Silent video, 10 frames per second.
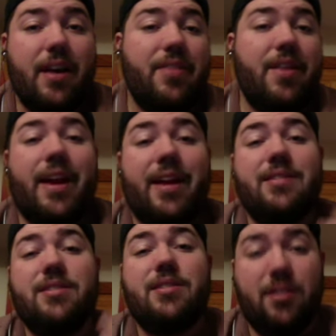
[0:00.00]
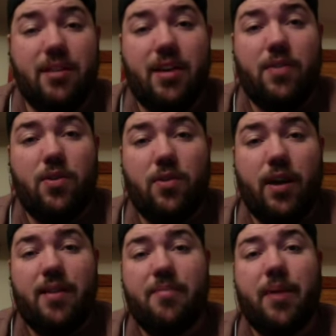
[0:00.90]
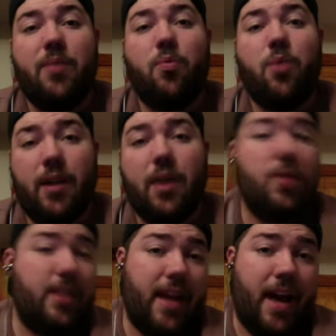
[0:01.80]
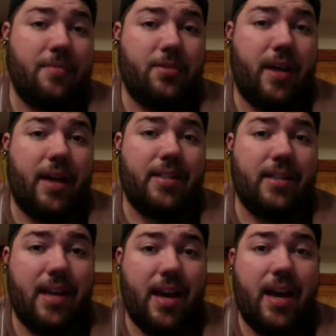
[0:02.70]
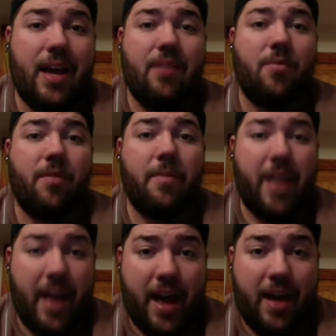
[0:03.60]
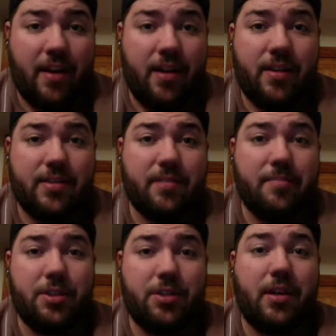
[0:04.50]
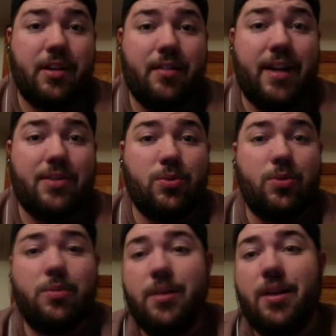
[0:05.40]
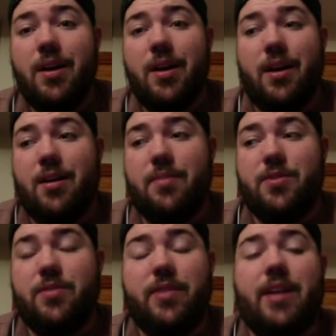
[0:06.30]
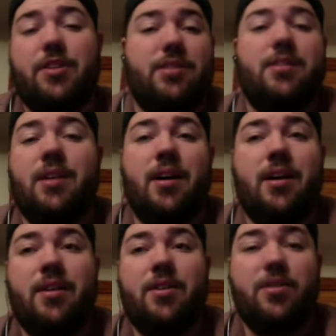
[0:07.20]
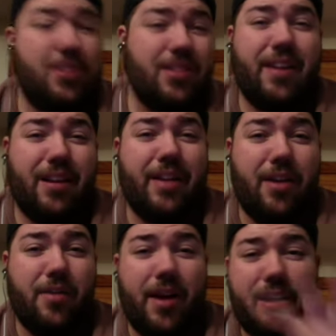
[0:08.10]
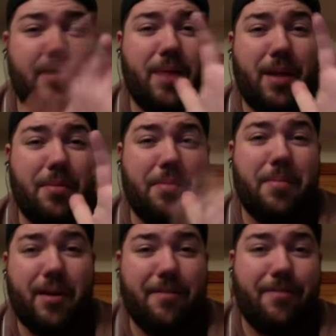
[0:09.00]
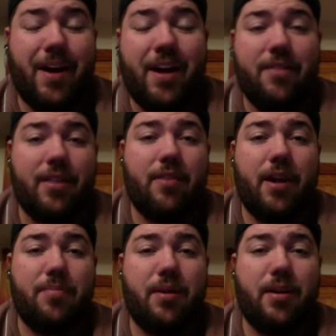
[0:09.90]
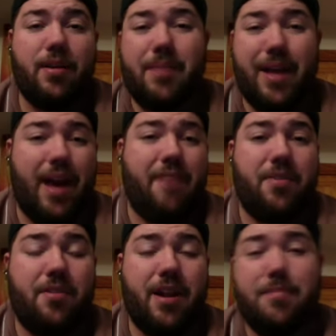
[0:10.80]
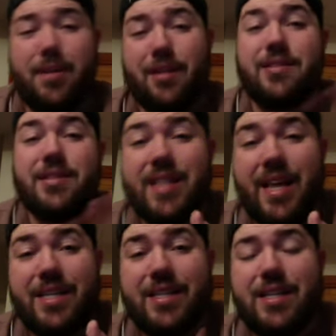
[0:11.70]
then I can still give you credit by working with the abstract today and from that submission on Classroom. So that just, you'll still get a late grade. It'll probably be about a 5 in the grade book. It'll be half the credit because it's late.